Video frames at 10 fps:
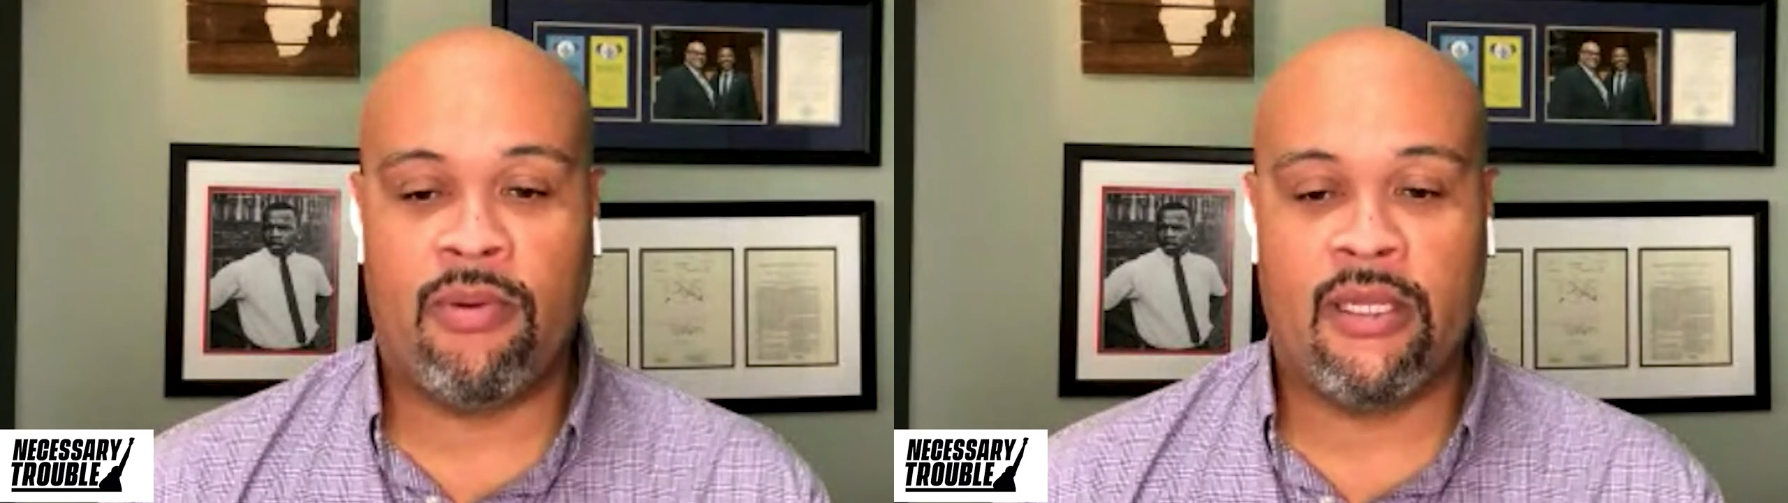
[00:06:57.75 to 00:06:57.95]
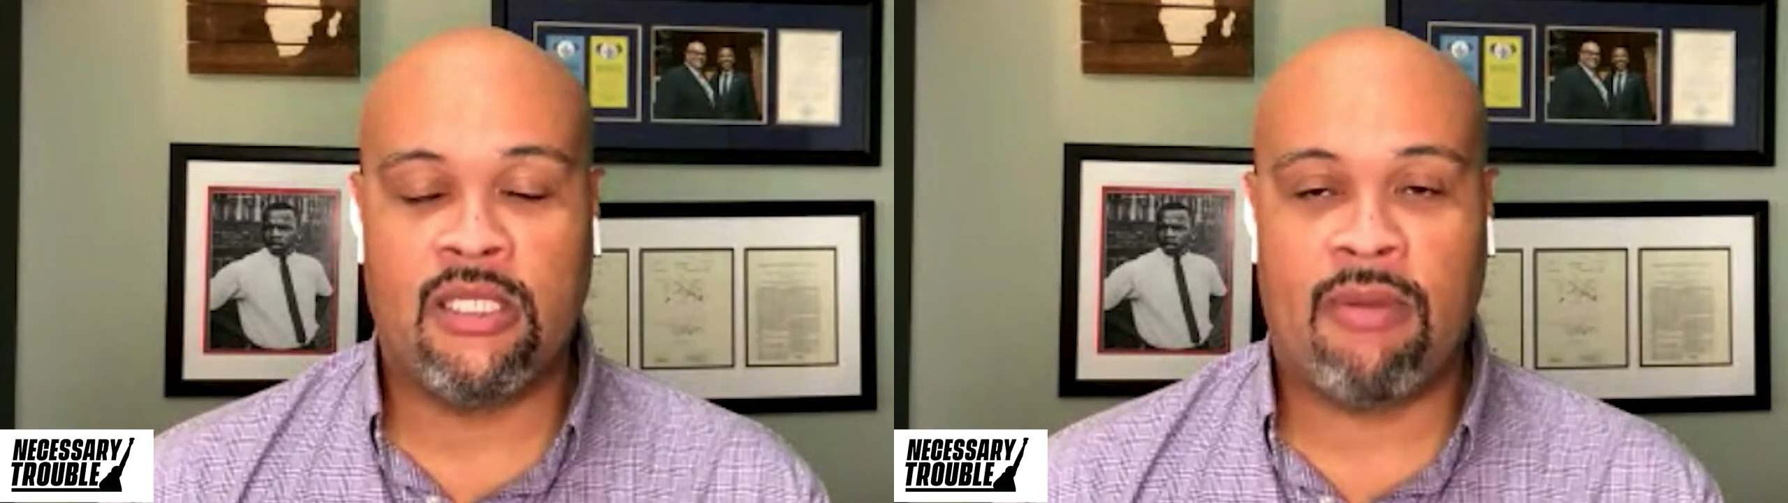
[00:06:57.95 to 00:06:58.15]

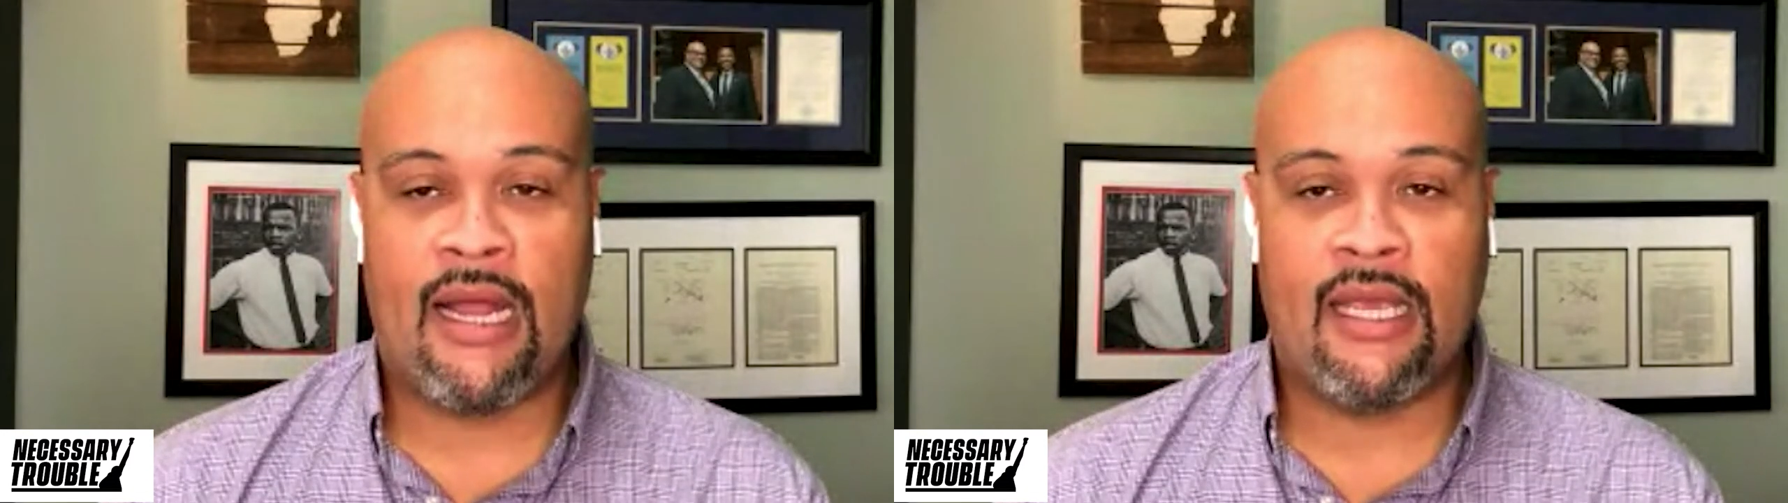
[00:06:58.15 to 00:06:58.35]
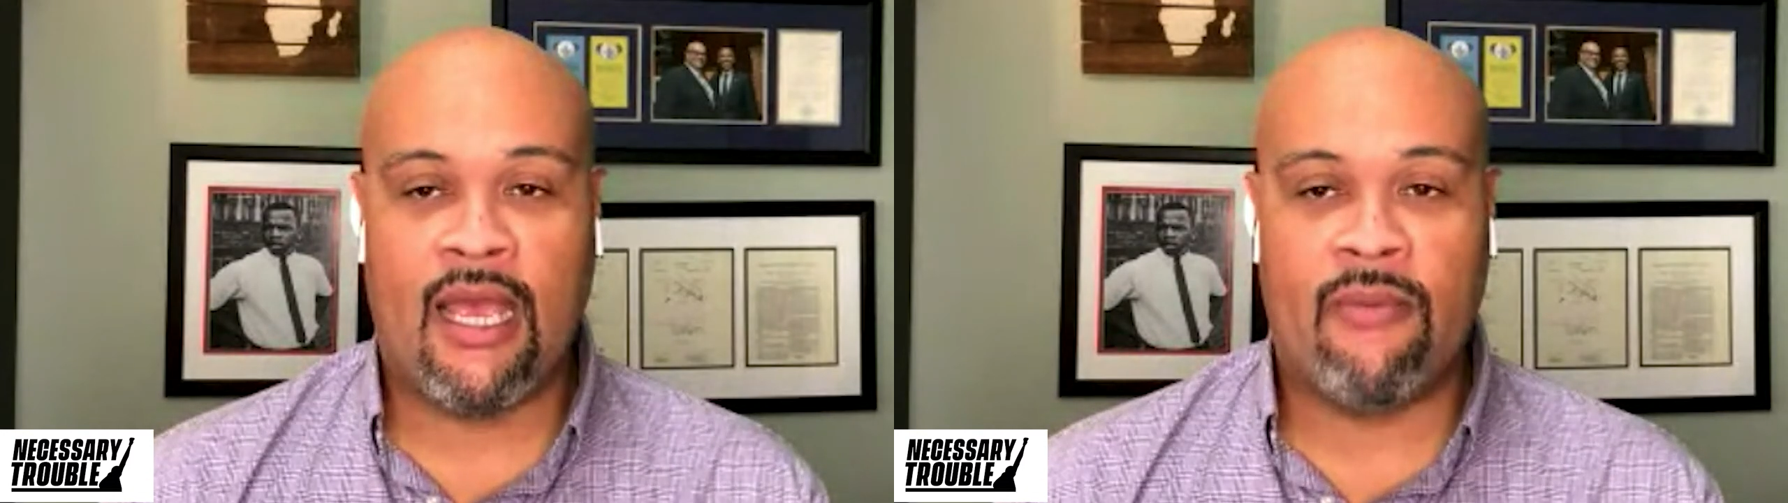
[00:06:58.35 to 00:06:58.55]
police
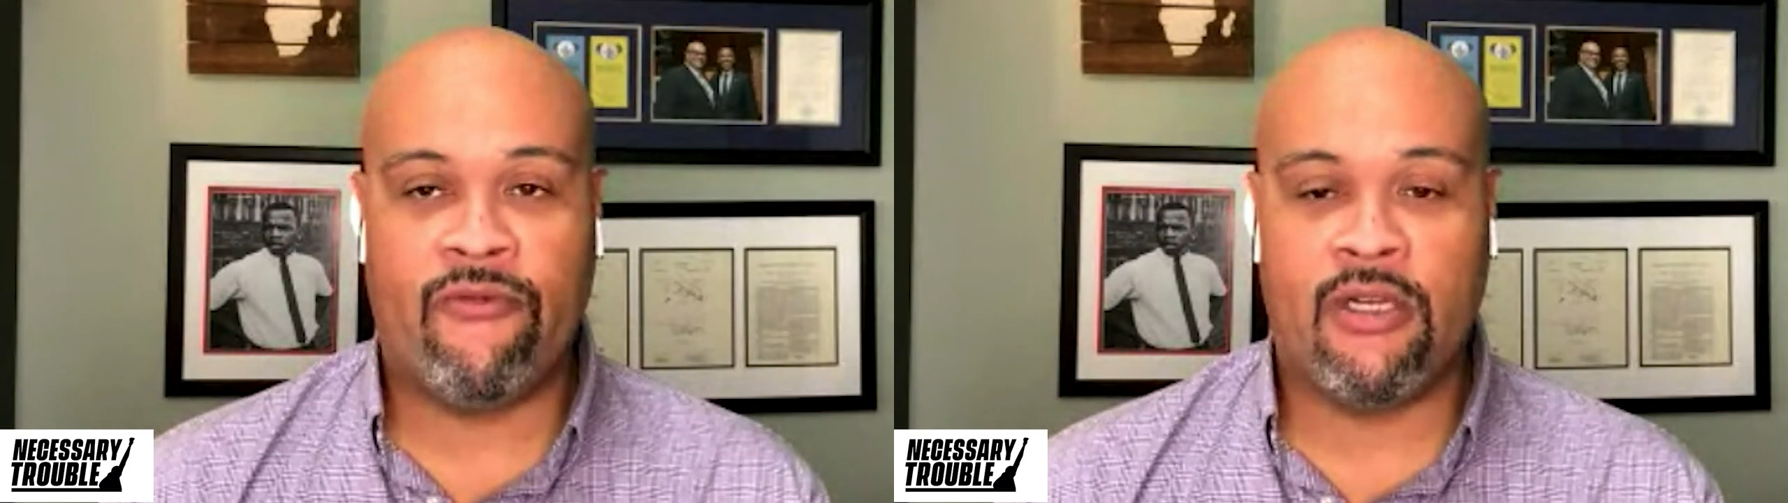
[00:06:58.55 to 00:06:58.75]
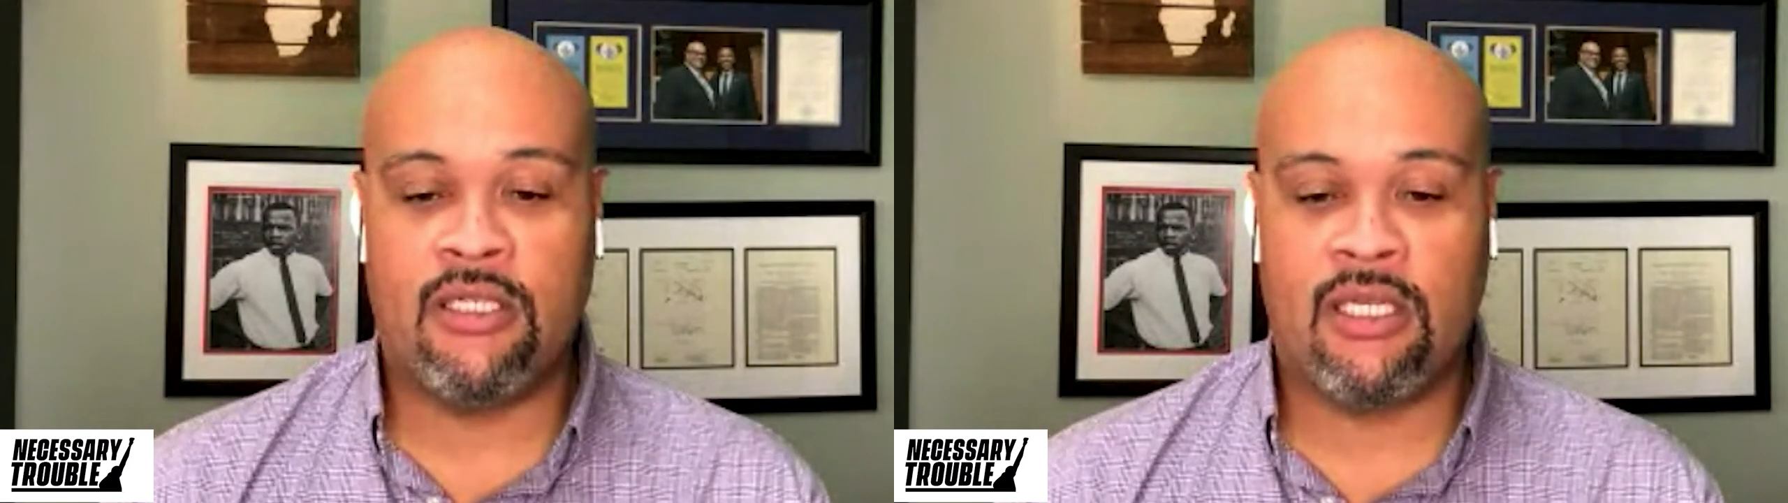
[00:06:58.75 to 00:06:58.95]
body cam
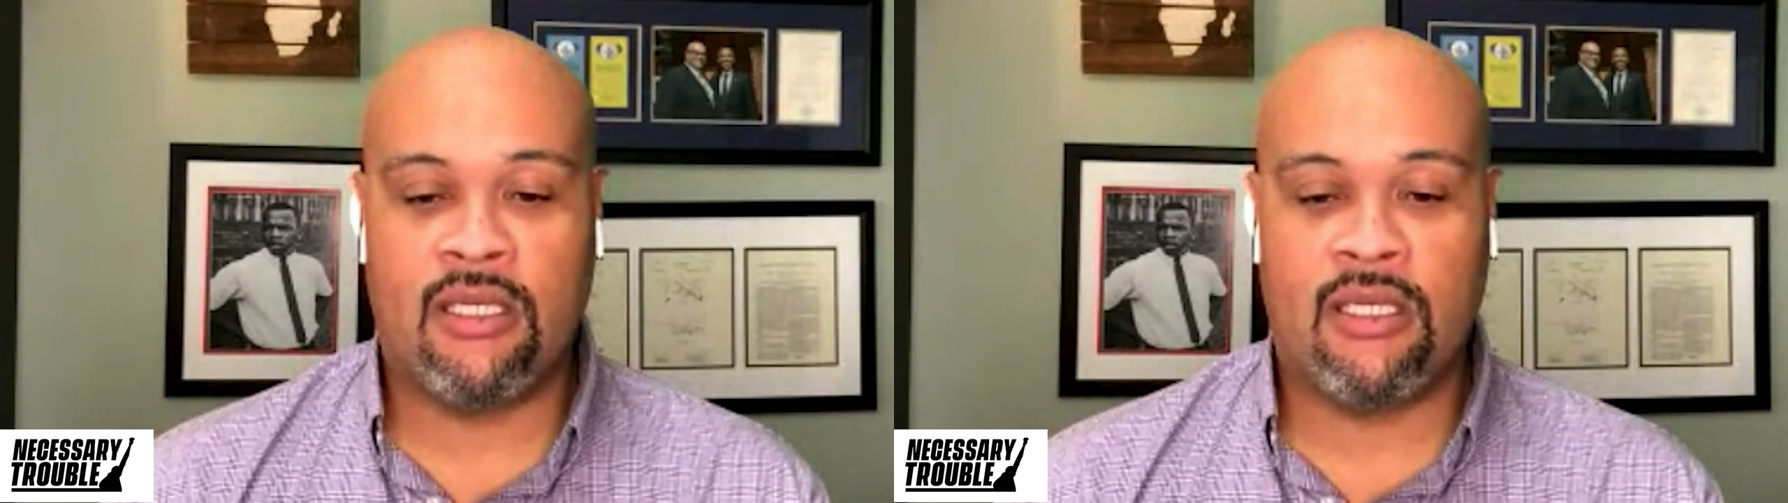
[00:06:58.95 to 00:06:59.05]
footage.